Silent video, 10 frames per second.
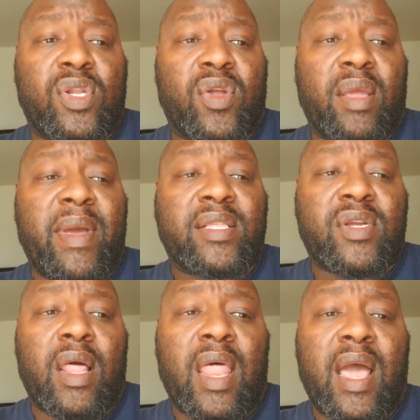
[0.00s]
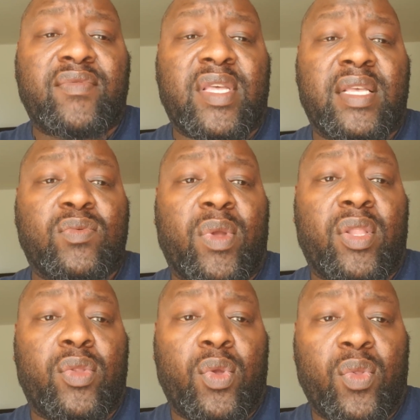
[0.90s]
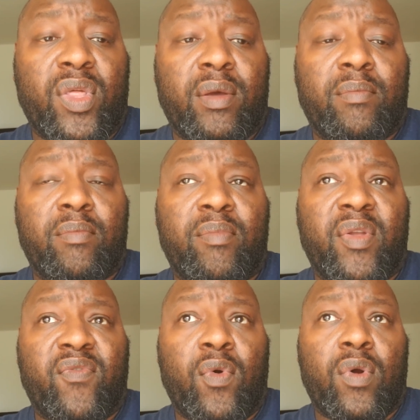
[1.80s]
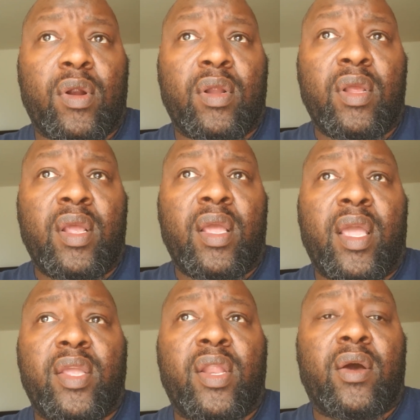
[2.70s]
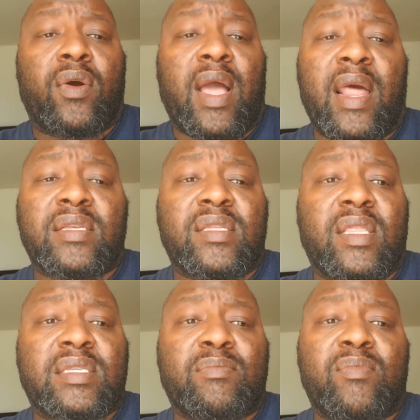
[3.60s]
get back to our lives as we knew them before. And, honestly, let's